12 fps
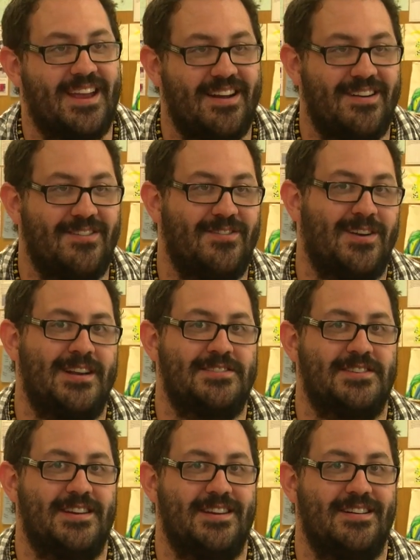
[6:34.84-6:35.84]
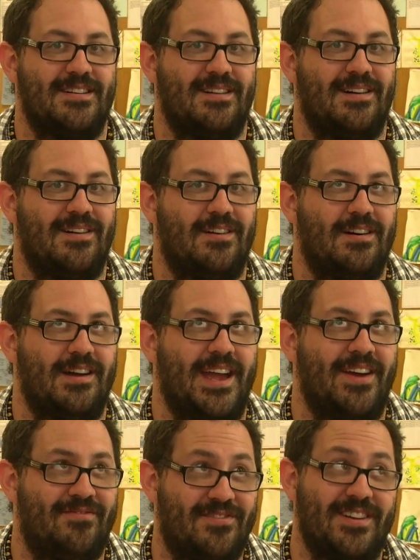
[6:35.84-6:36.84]
here at Wiradjuri
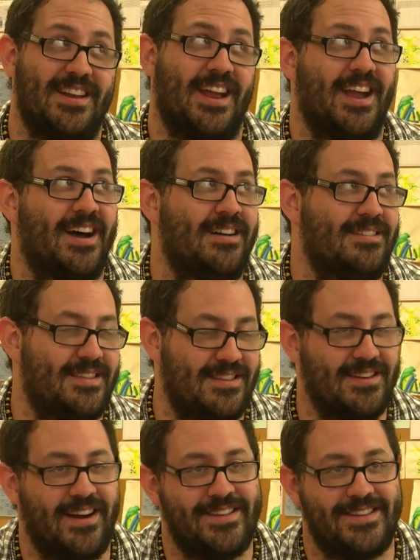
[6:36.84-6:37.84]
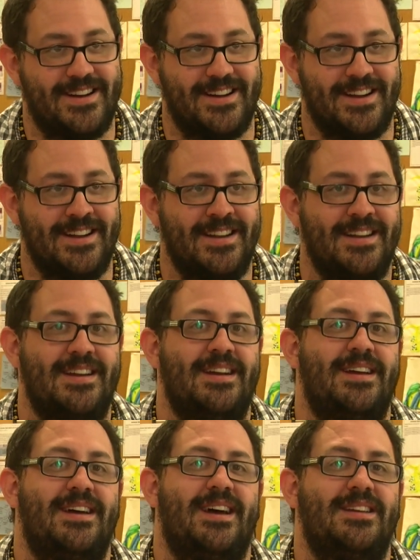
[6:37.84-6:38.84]
every year since I started
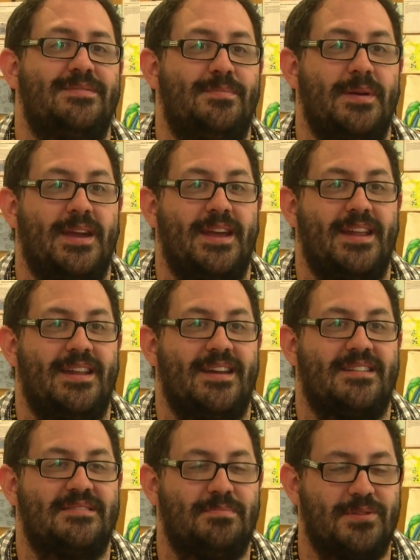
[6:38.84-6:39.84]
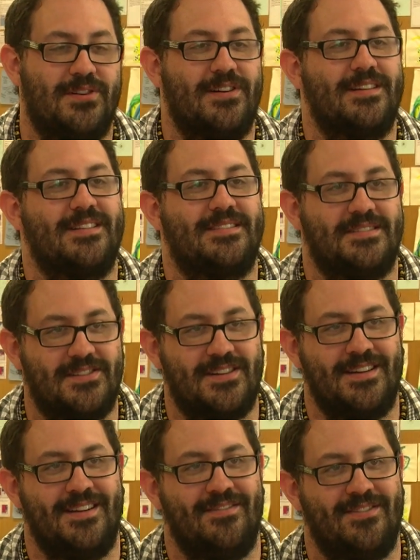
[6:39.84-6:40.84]
has been exploring the
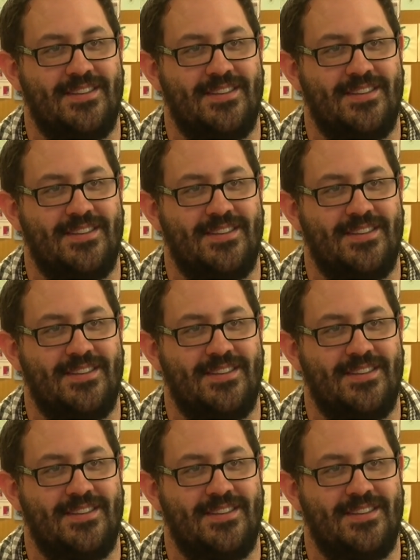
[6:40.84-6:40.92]
story of